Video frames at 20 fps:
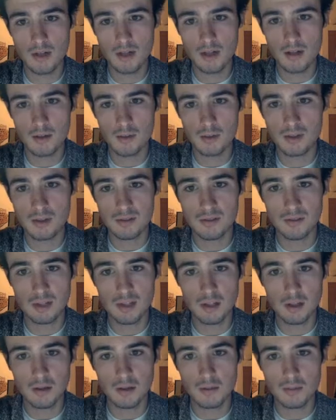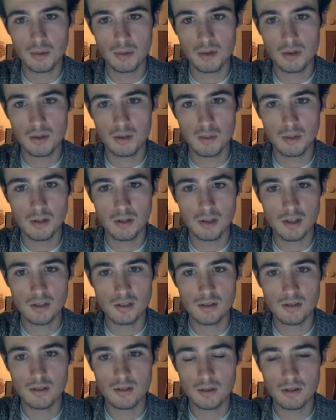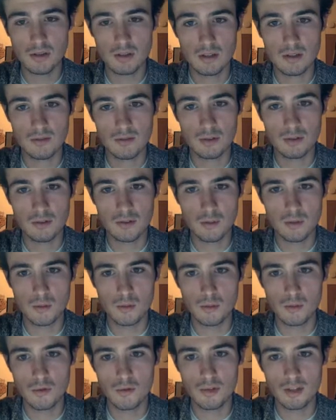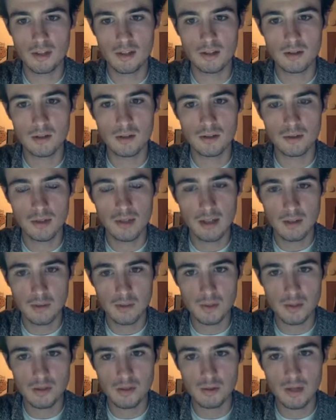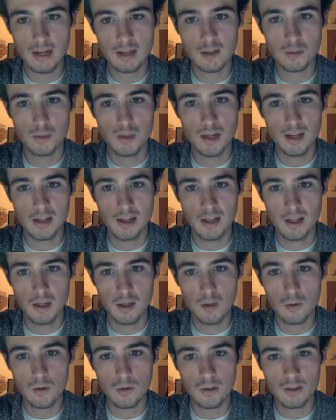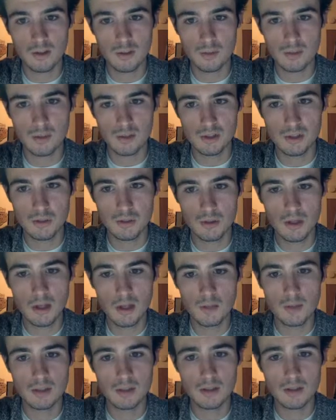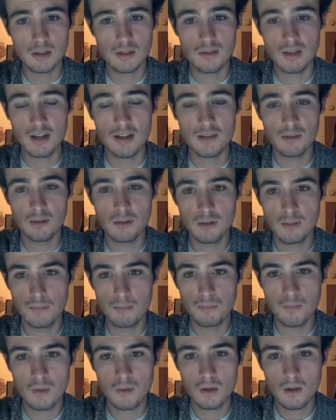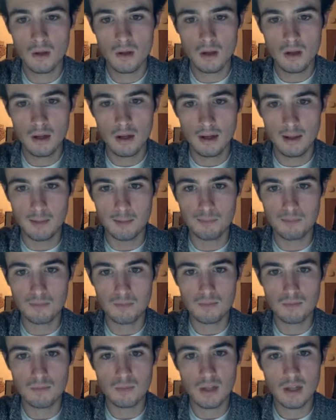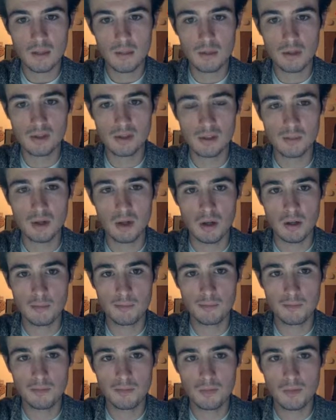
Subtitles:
right here, which is defending both of these pawn chains. So it's a vulnerable move, and it also allows me to occupy a hole in his position with this d5. I push this pawn,